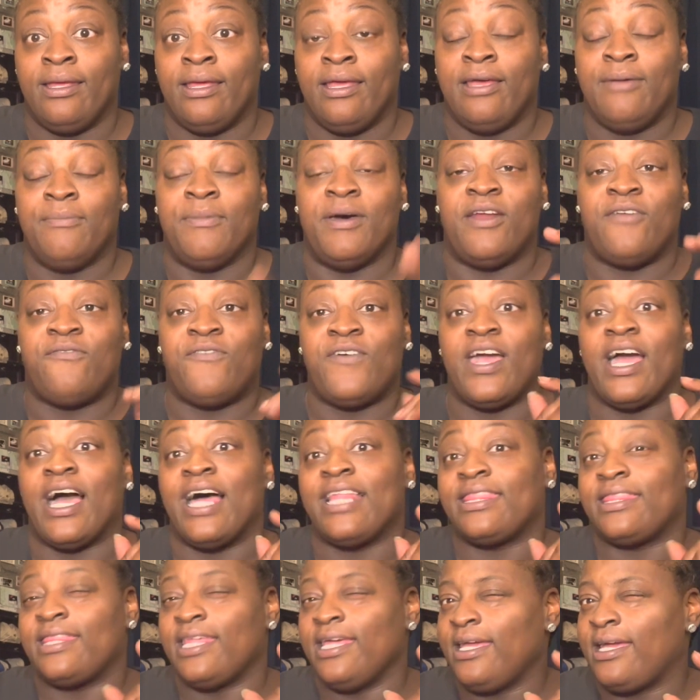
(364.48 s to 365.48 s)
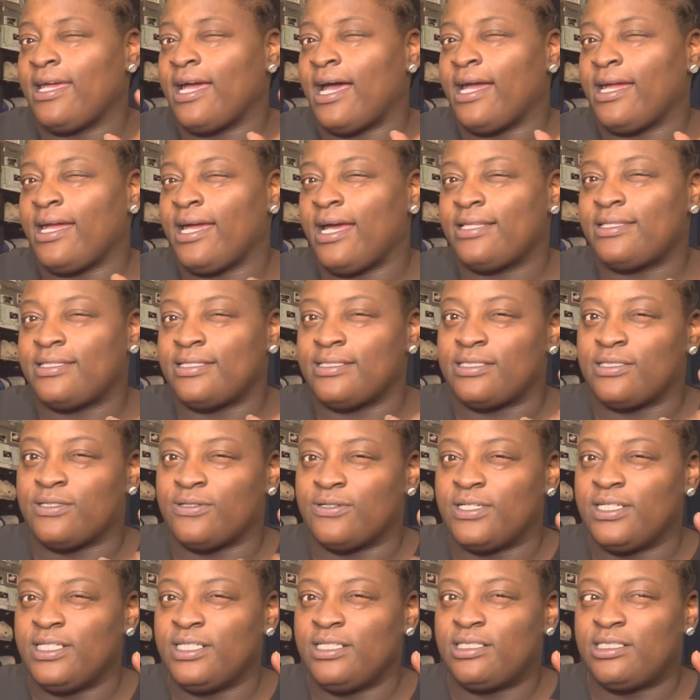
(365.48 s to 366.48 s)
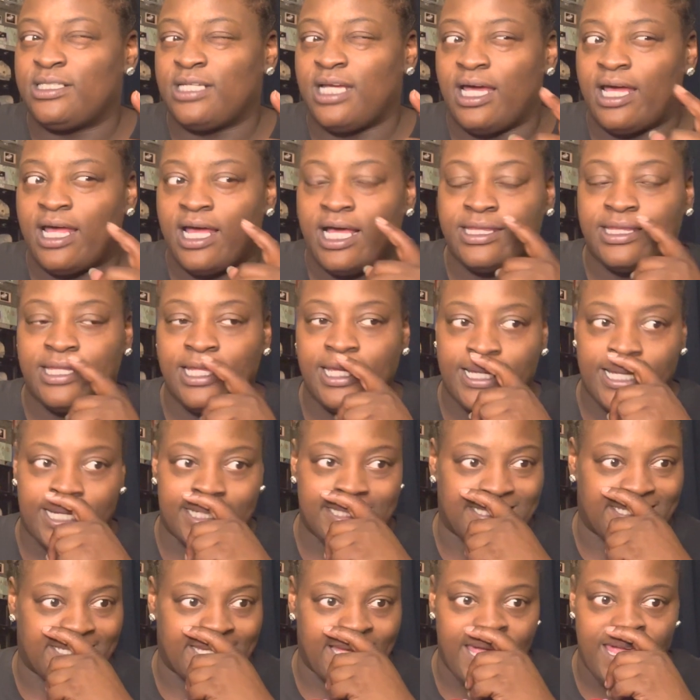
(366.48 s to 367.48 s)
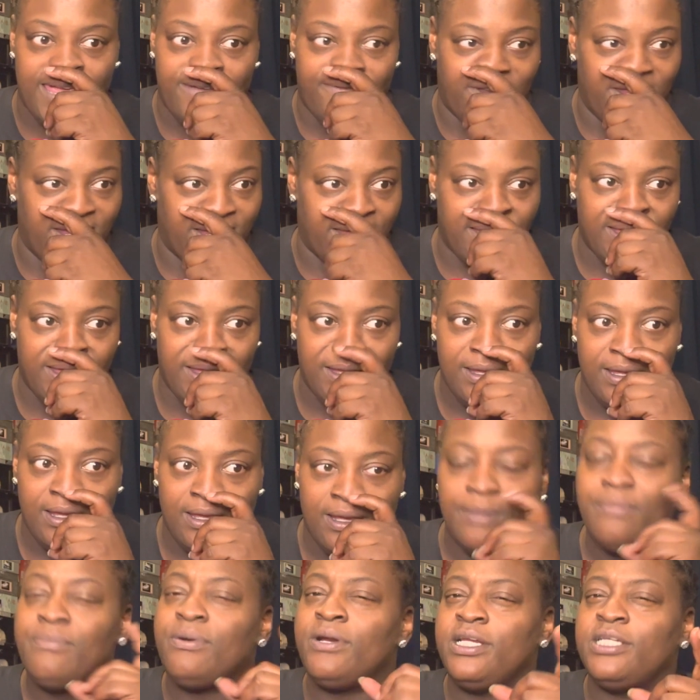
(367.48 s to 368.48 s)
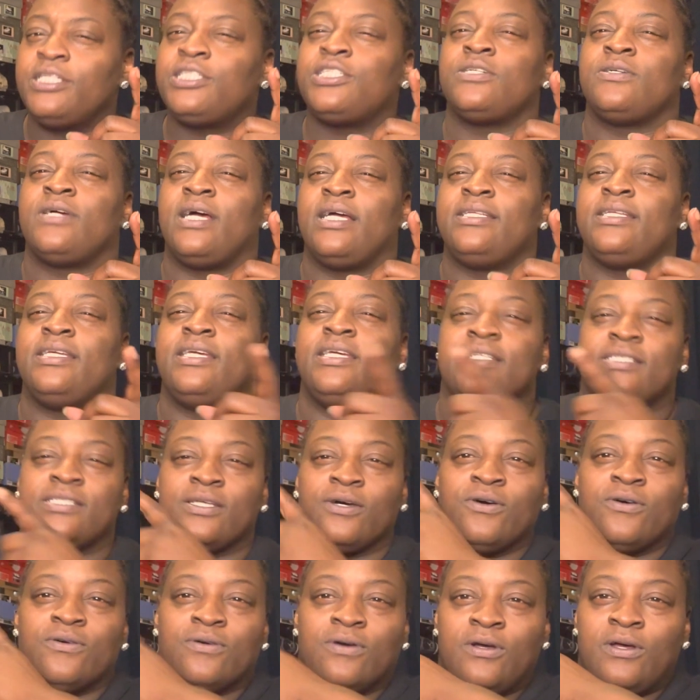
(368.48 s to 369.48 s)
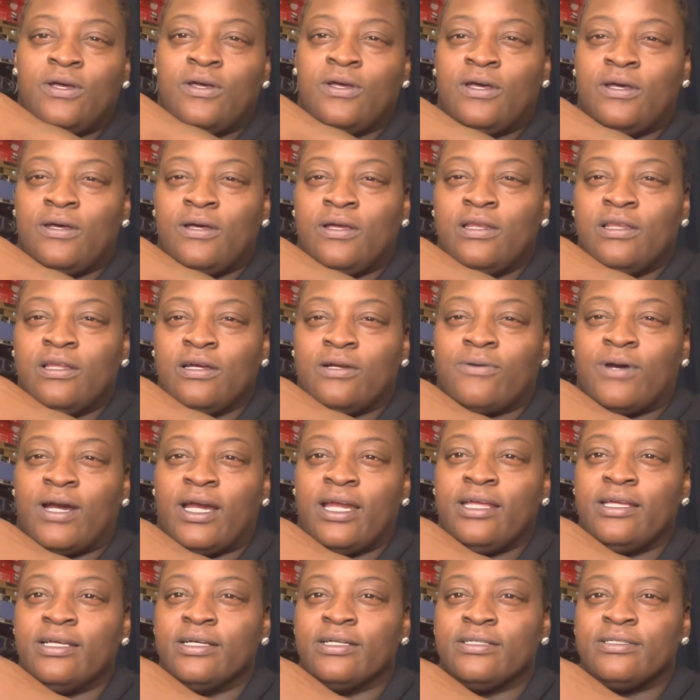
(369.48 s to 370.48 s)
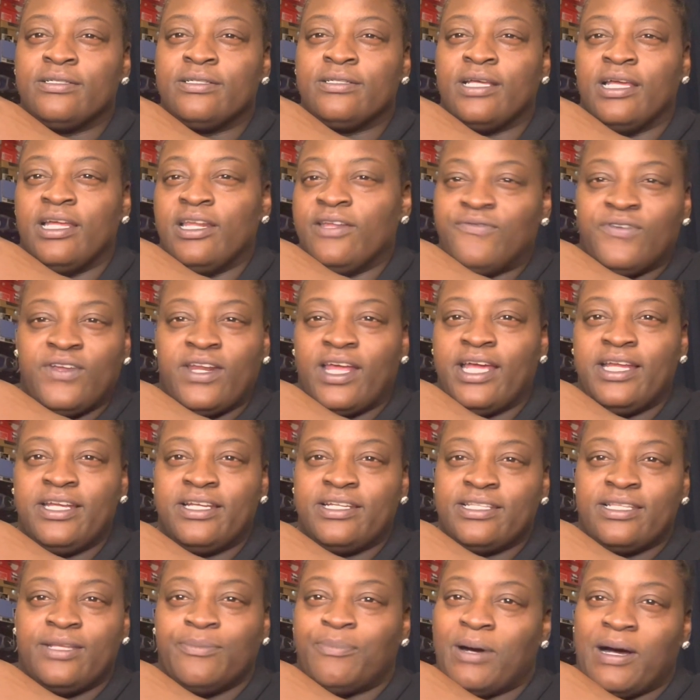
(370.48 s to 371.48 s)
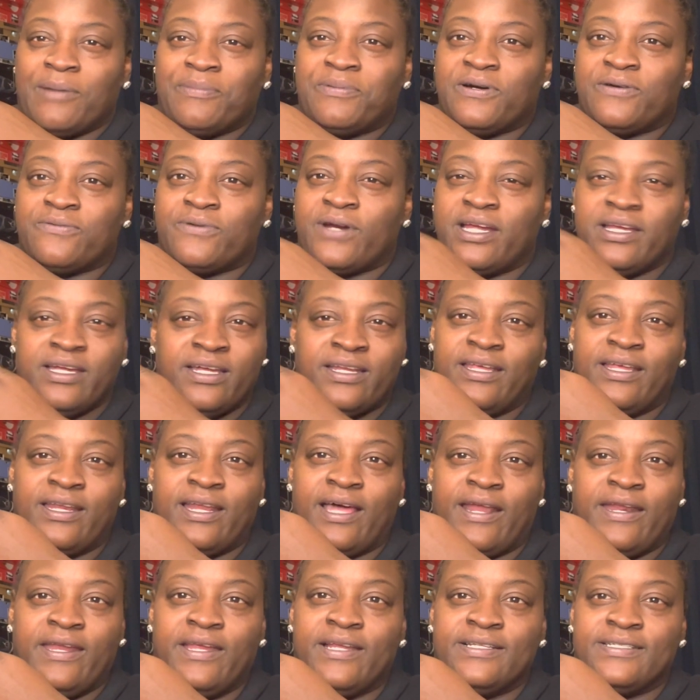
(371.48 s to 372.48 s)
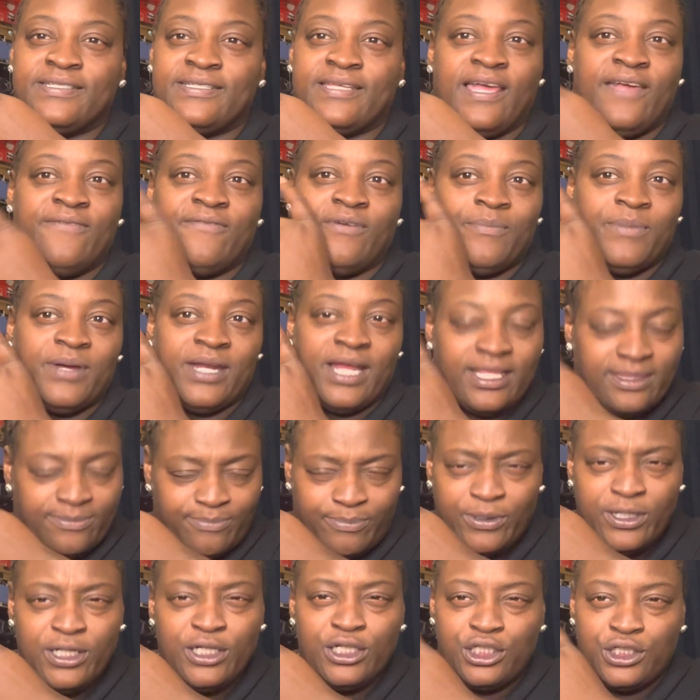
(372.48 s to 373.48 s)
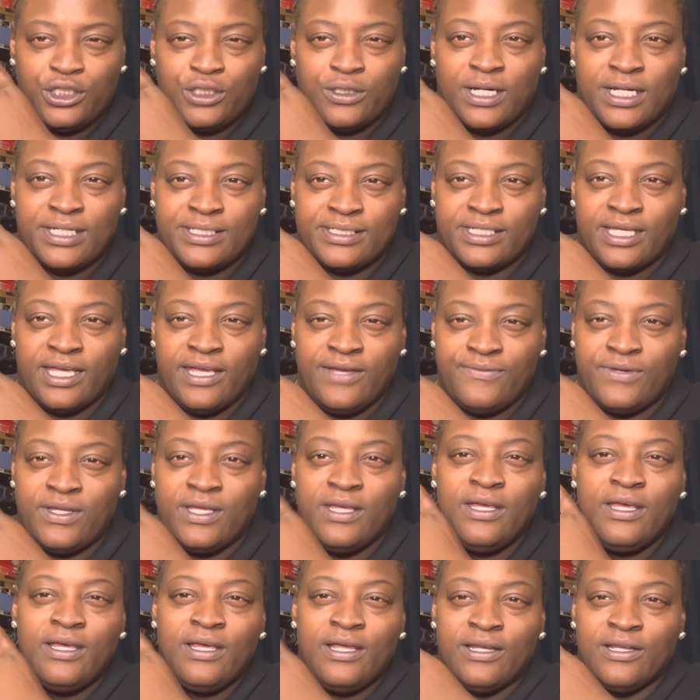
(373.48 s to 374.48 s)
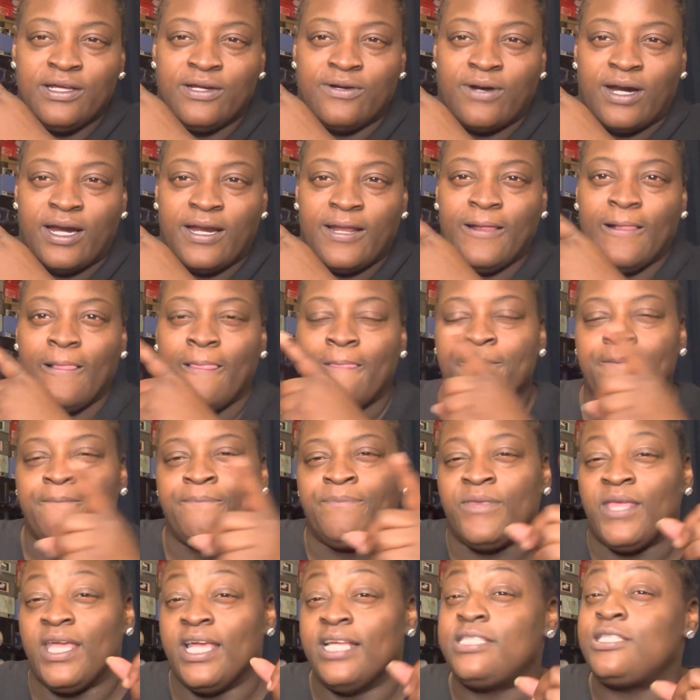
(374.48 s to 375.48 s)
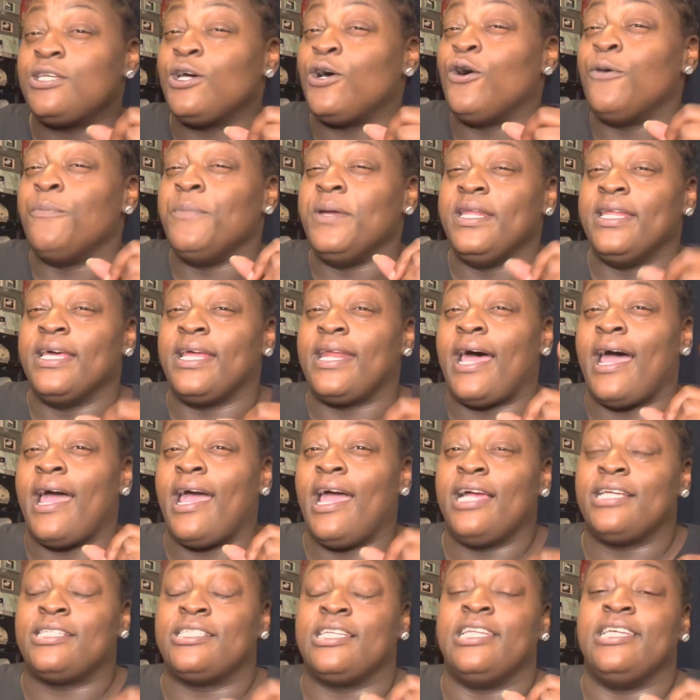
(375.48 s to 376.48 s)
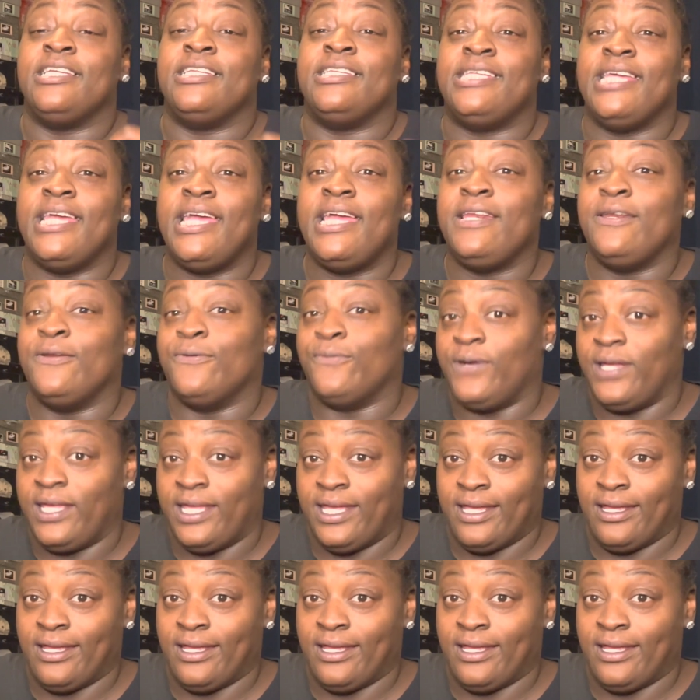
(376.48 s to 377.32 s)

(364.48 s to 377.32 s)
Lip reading: Matter of fact, I think I got the screenshot. I think I saved it. Pretty sure I did. So look right here. And if it ain't to pop up right here, then I didn't save it. But I'm pretty sure I saved it. Look right here. It told me that I actually didn't win.